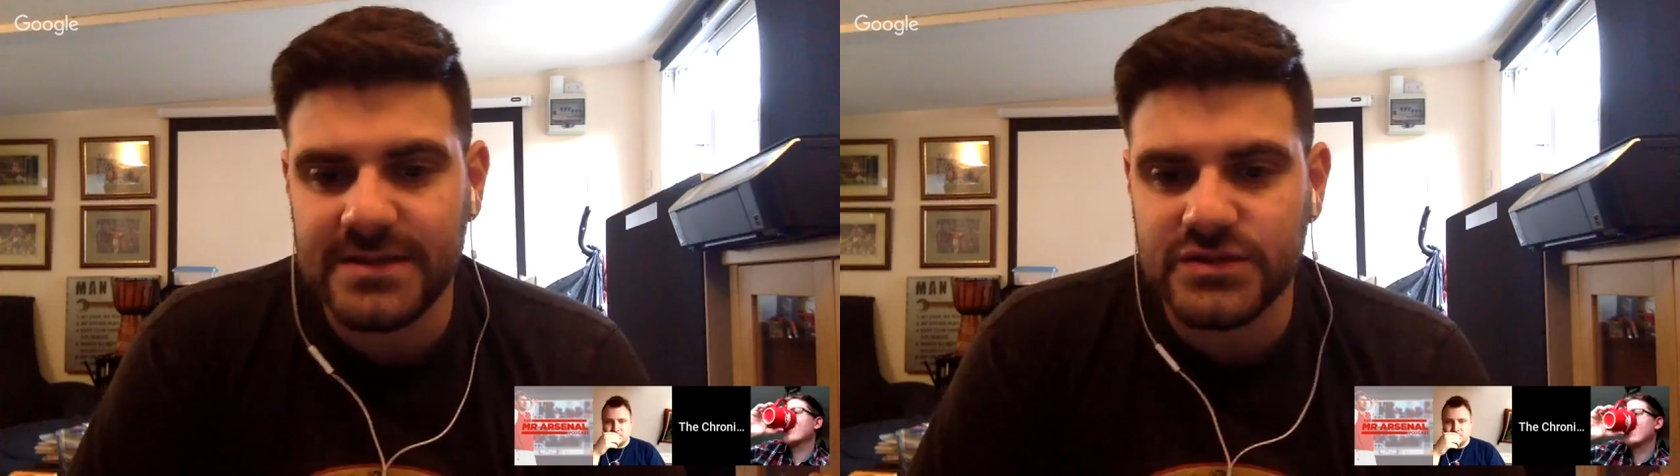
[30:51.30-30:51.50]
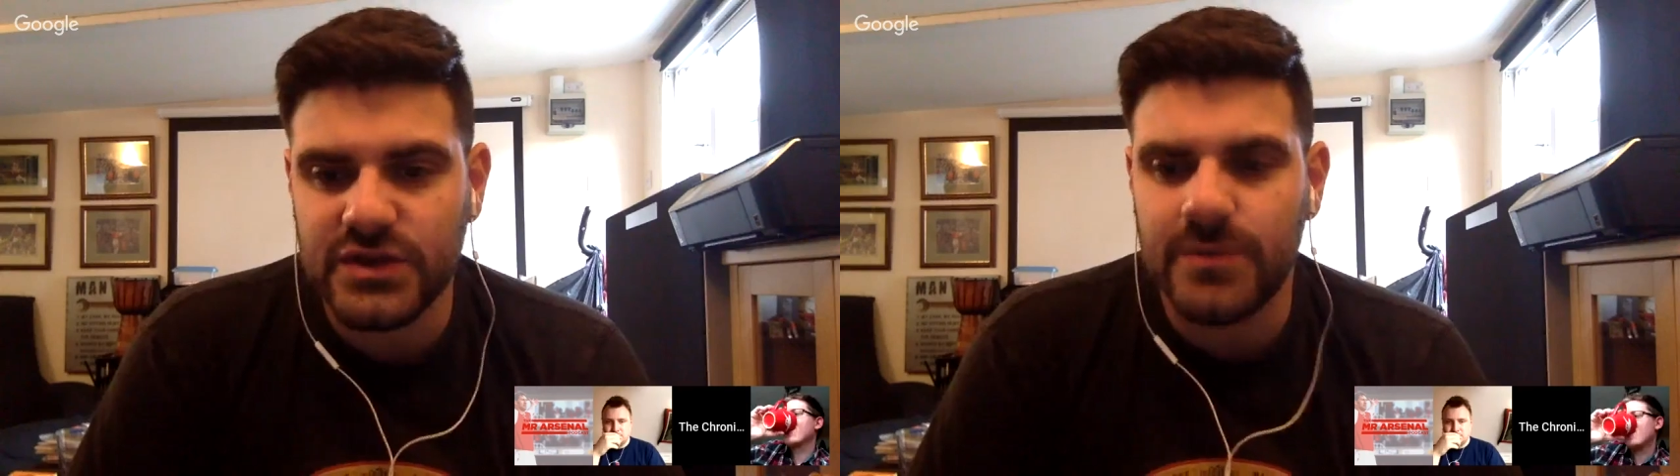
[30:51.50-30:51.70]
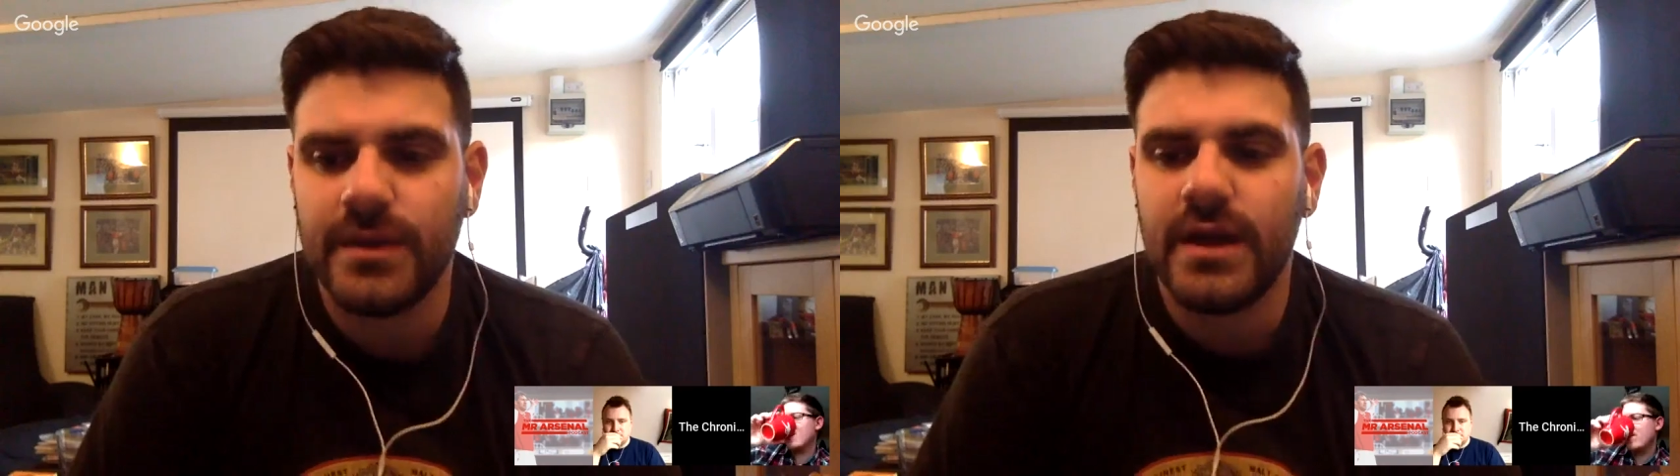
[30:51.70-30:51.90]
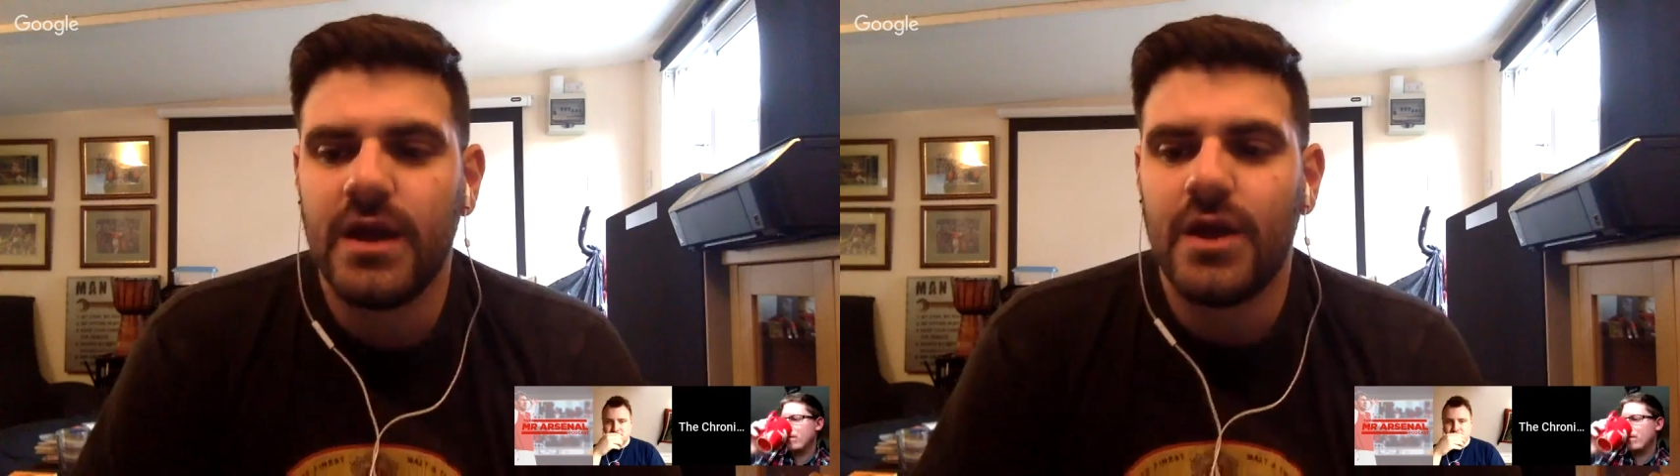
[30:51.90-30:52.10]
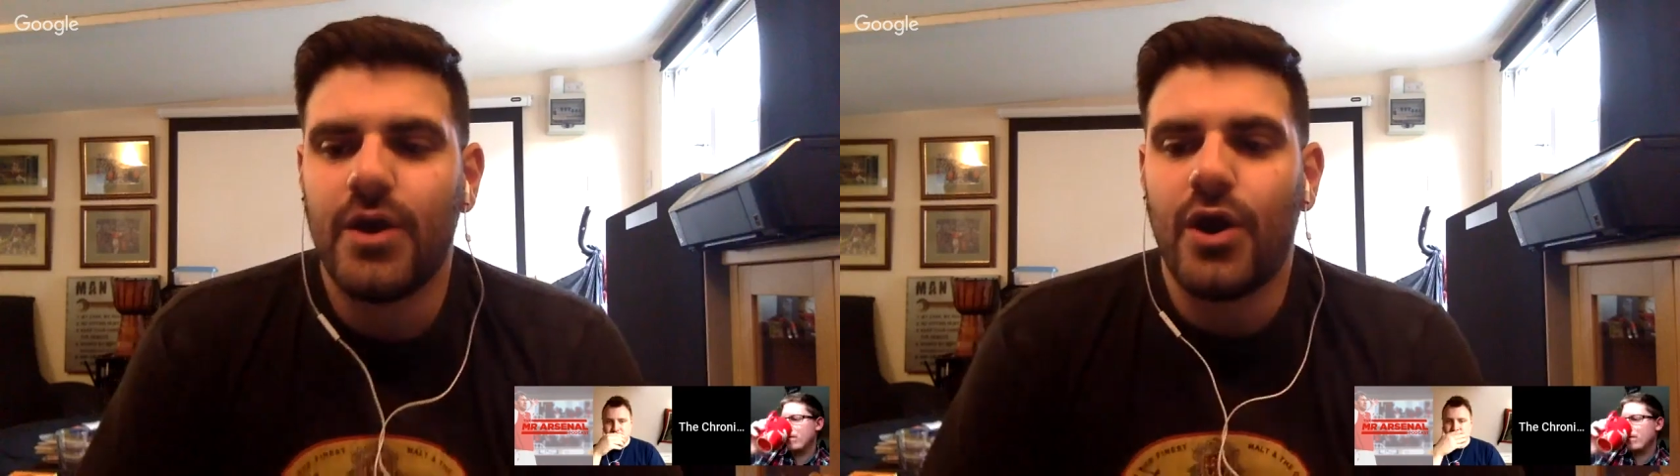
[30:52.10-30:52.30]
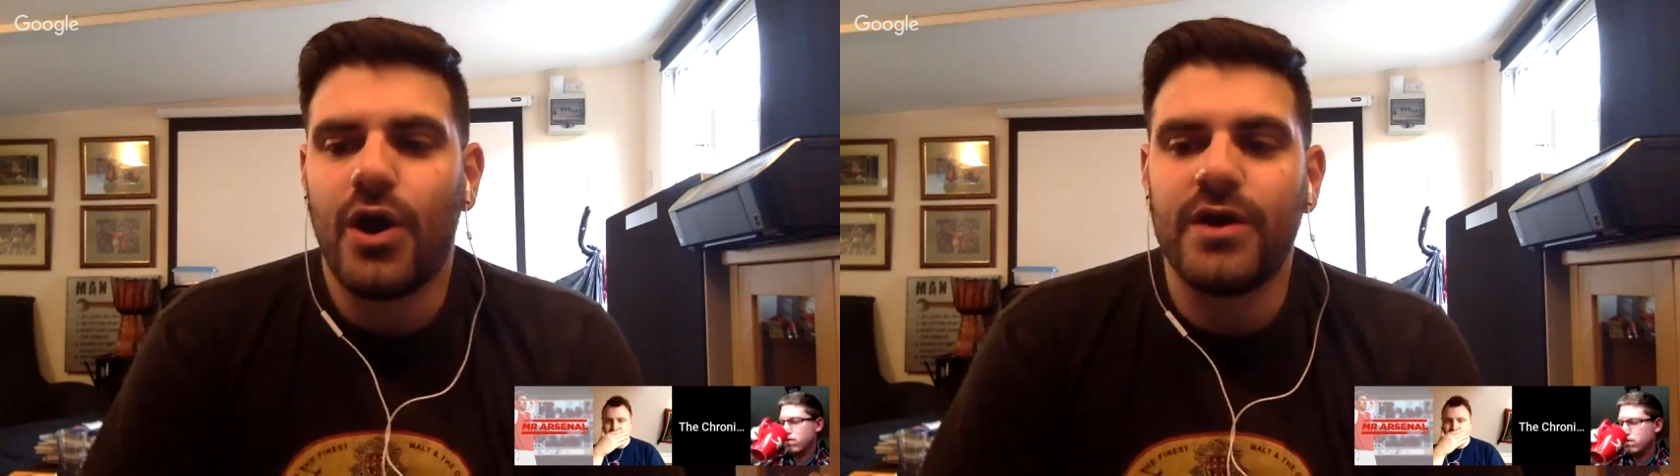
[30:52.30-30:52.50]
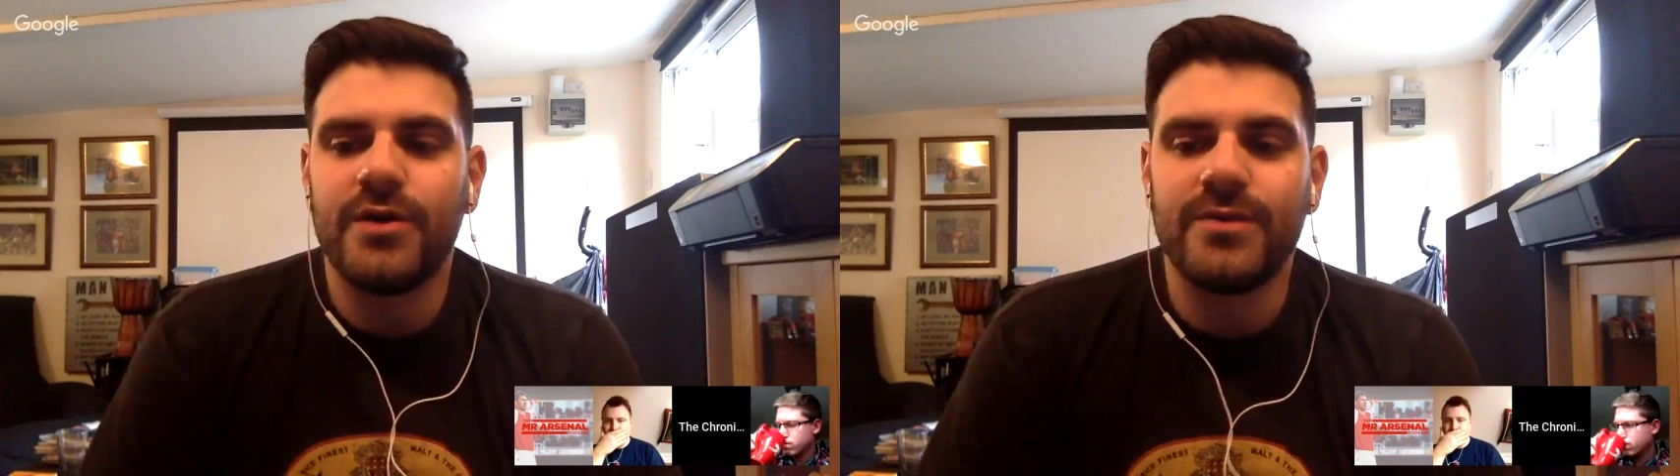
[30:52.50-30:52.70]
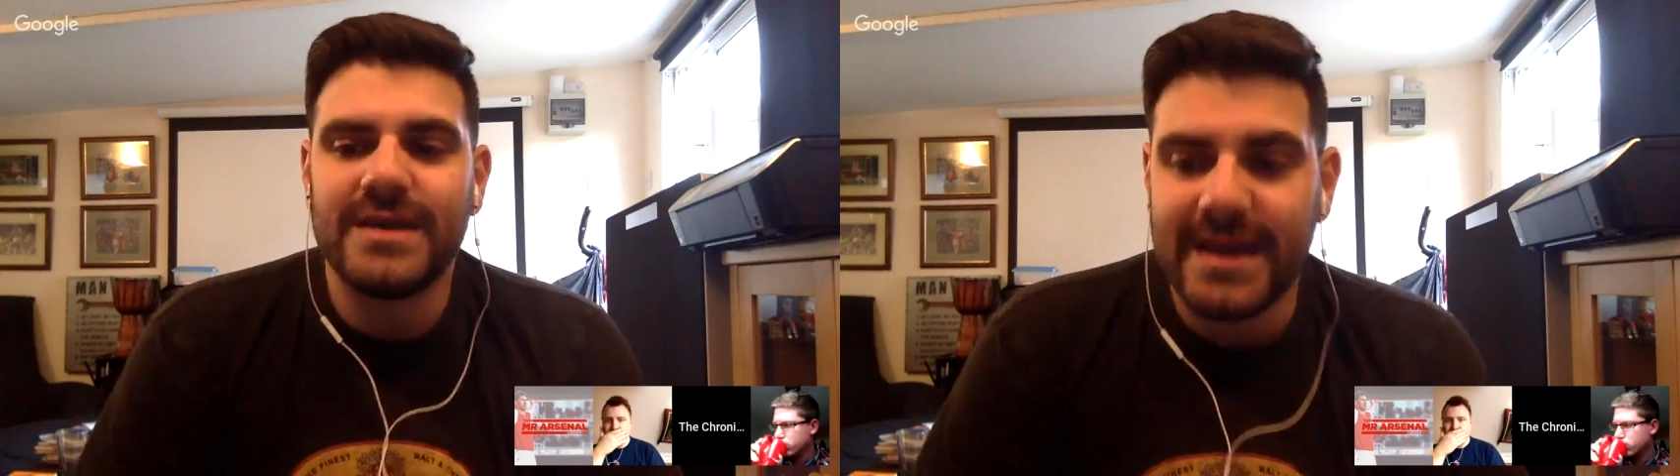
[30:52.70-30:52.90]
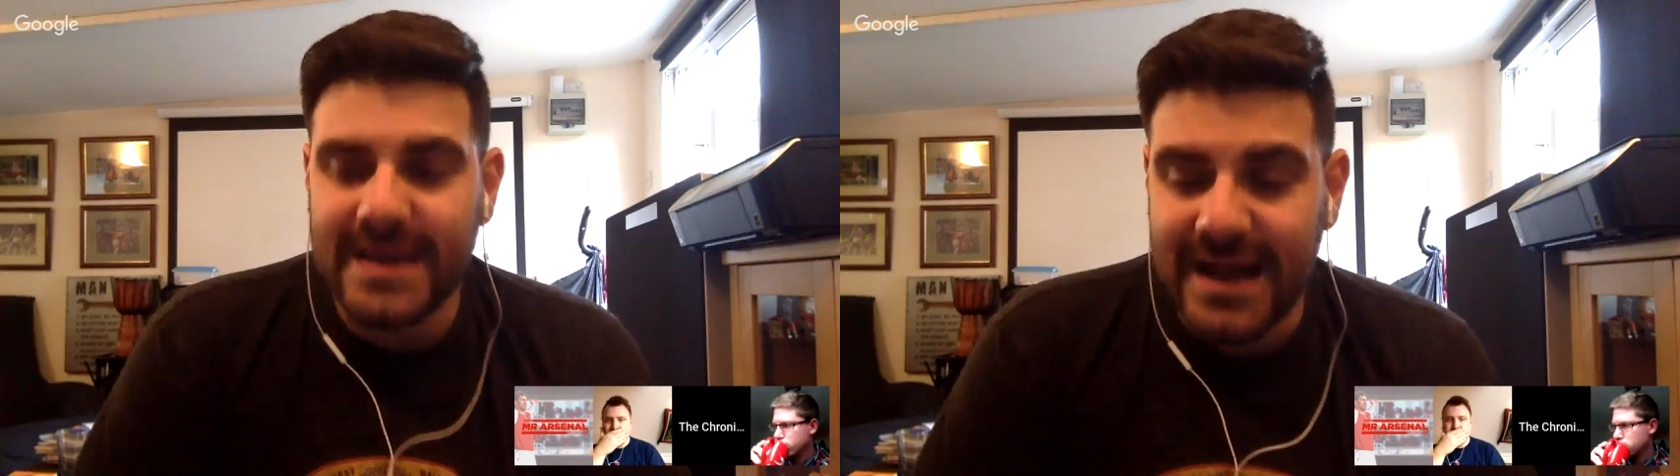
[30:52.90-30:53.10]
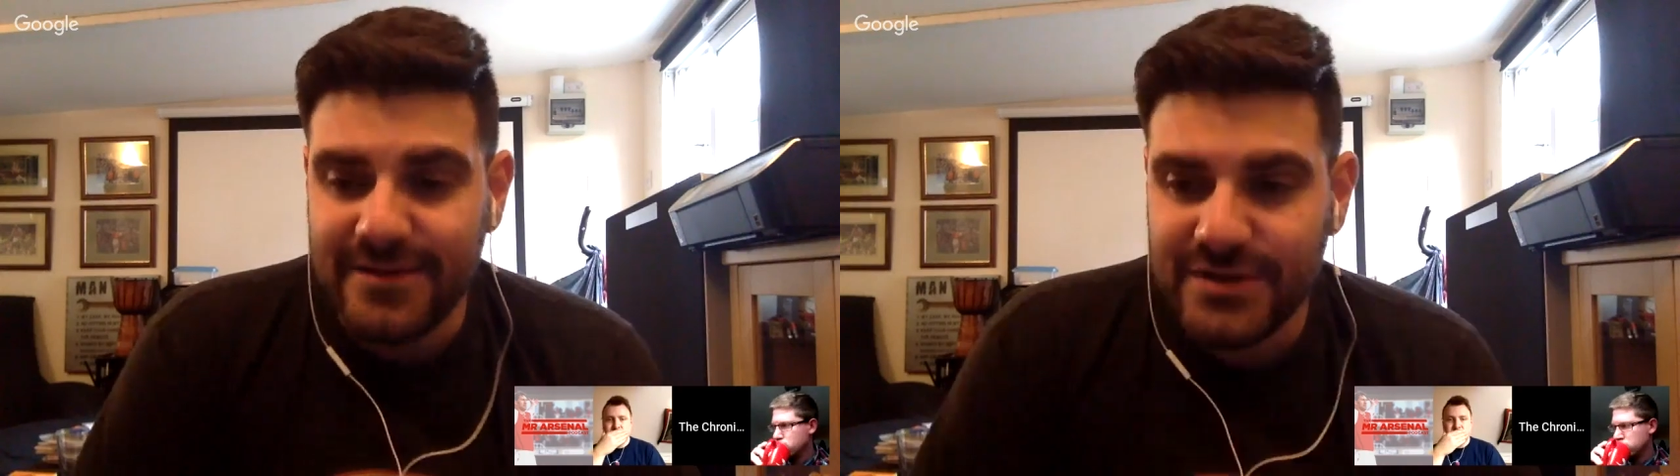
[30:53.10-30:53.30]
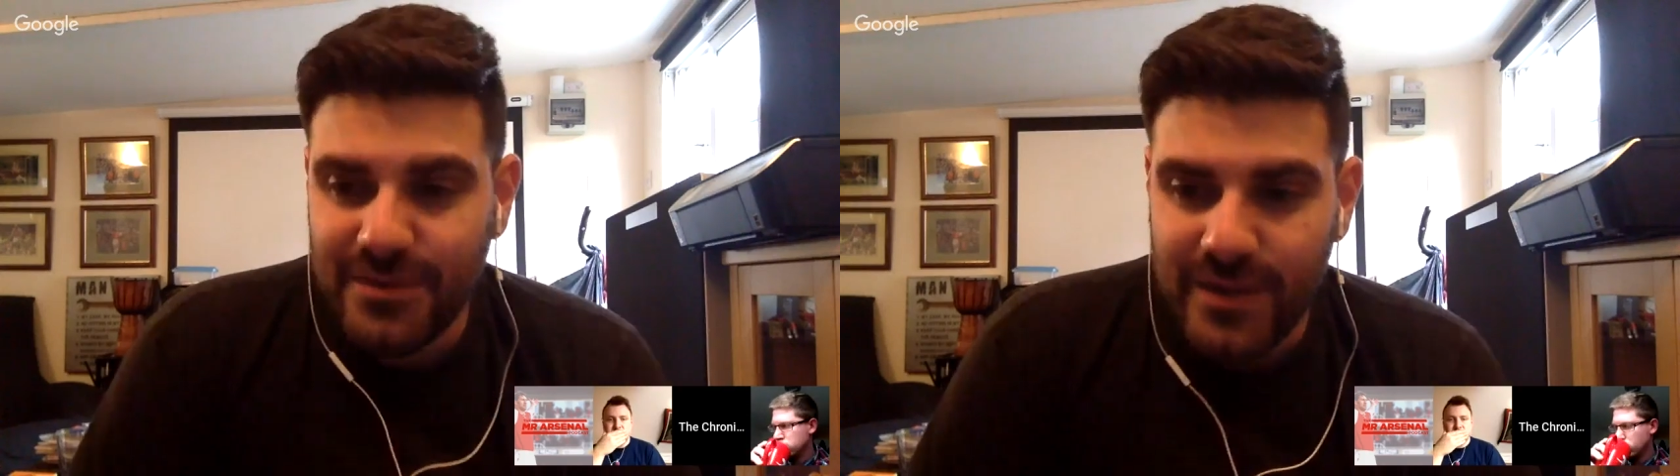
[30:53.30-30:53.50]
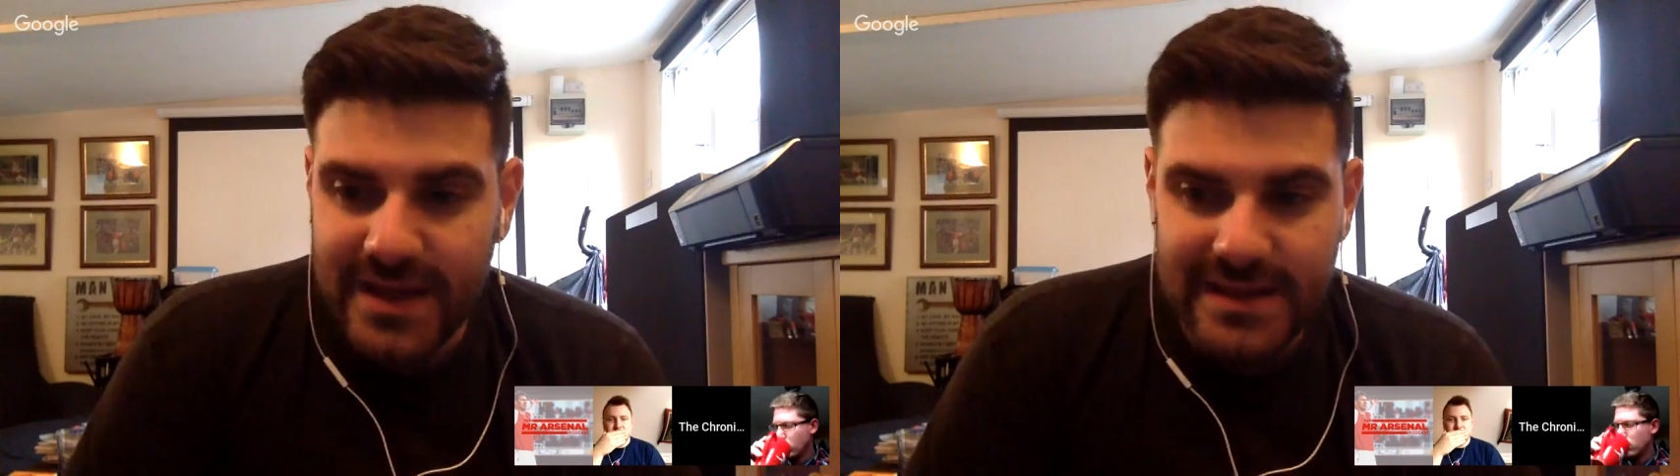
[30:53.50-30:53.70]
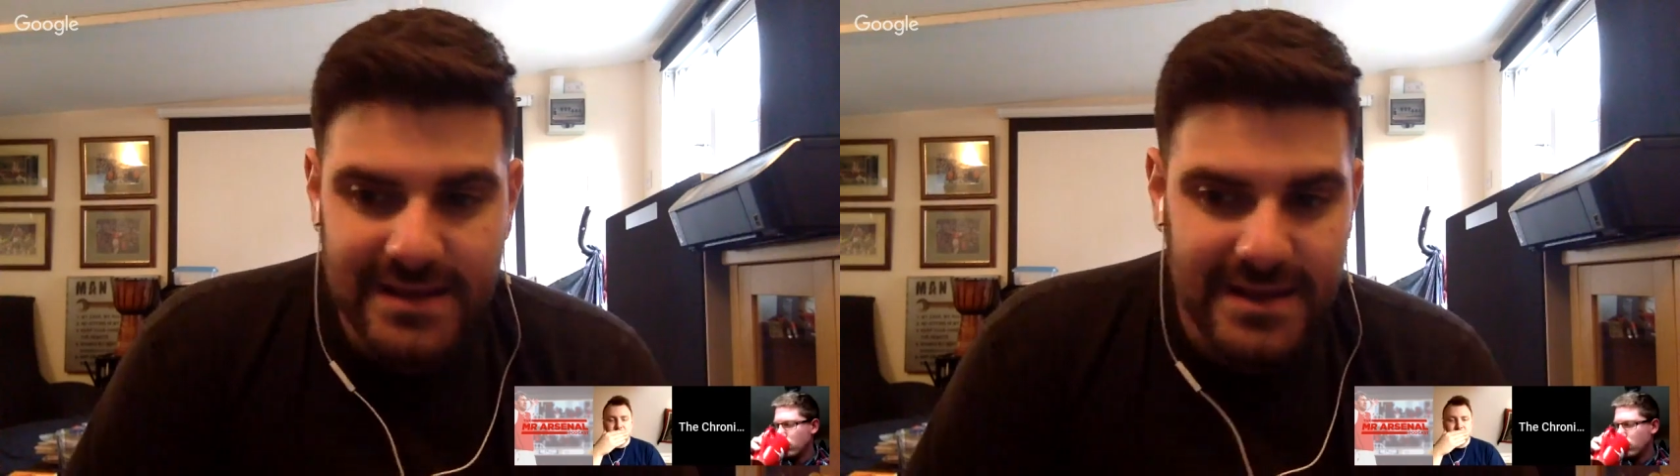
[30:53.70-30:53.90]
So I don't want to get carried away